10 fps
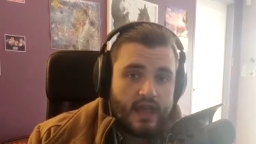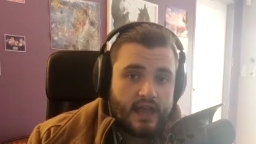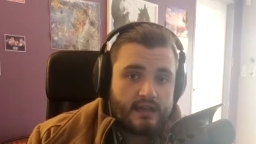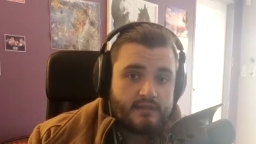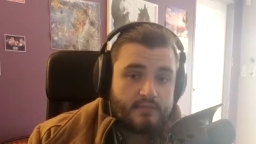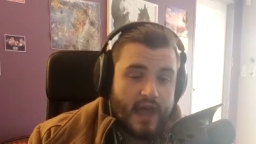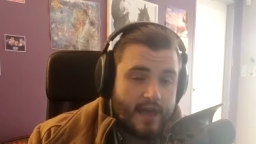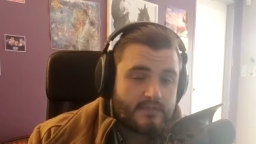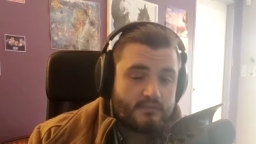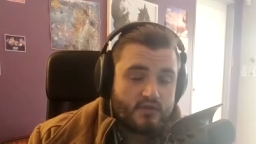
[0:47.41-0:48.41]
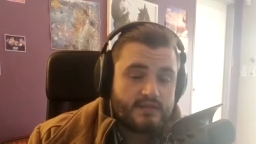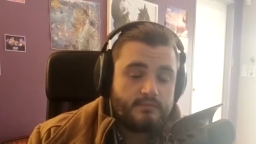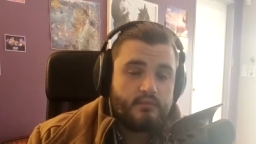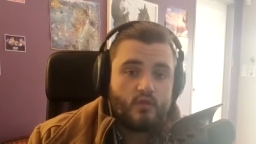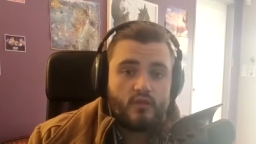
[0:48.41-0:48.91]
and perhaps most
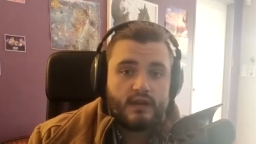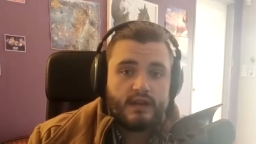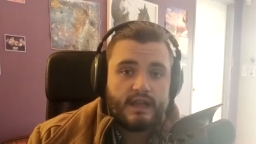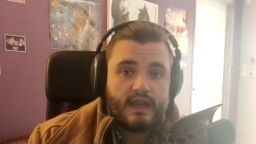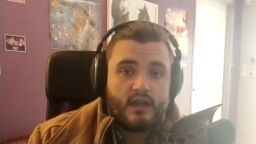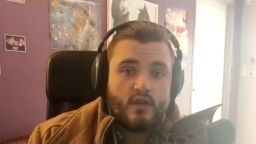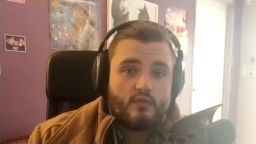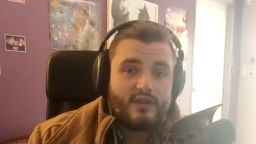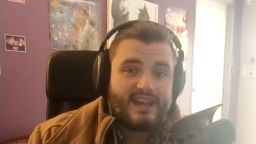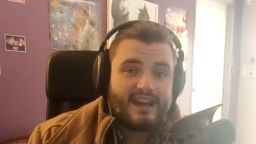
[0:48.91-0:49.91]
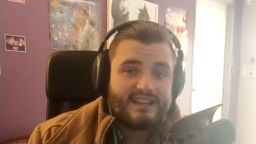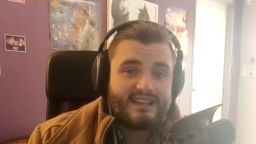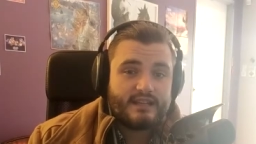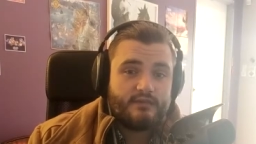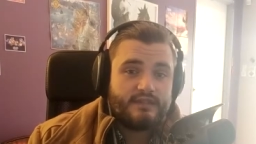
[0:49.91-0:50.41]
importantly,
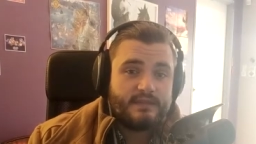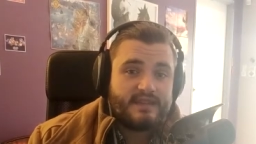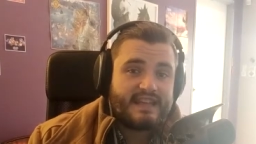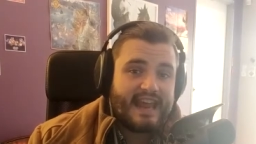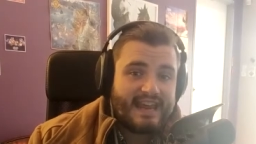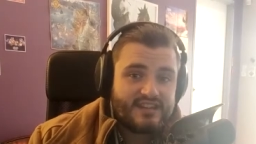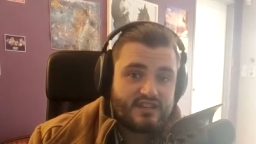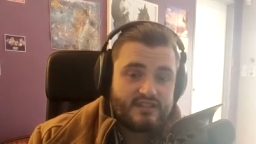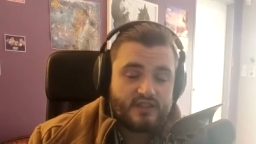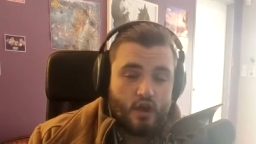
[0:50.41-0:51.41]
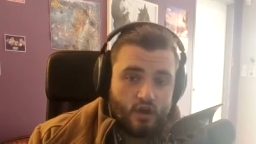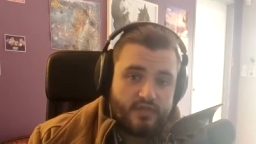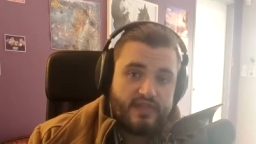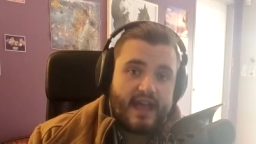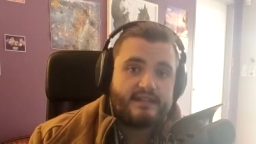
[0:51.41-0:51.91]
regardless of limitations
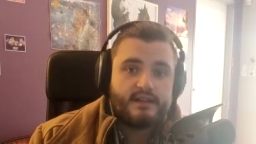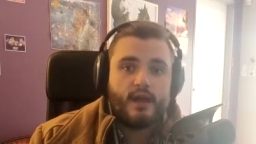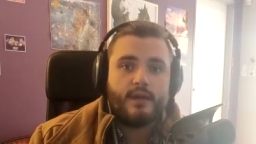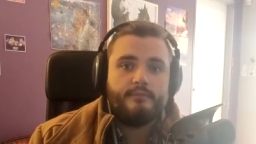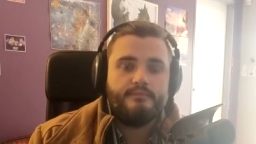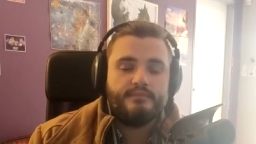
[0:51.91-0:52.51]
on that time.